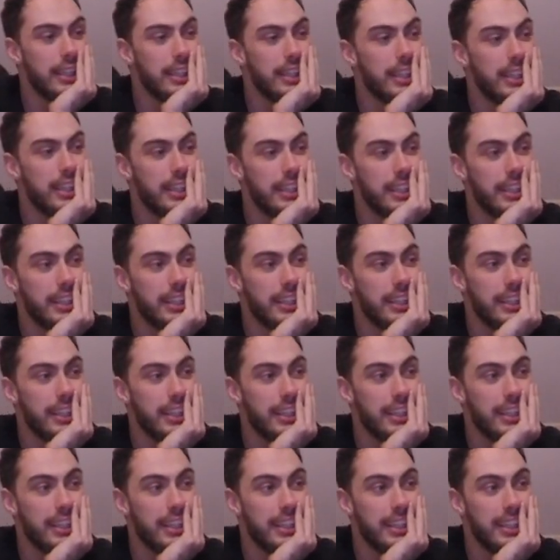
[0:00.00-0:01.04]

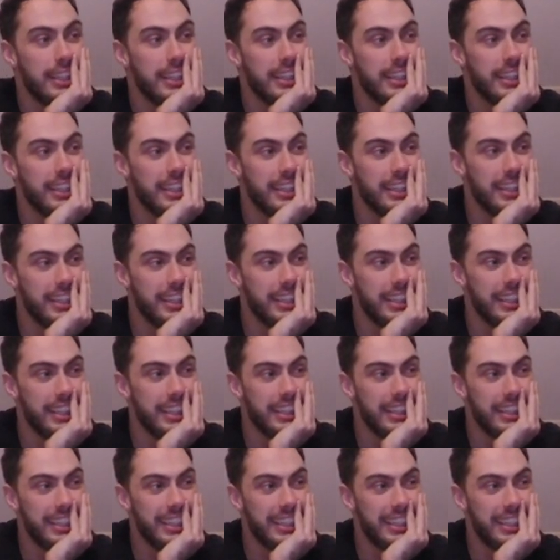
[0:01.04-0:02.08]
(silent)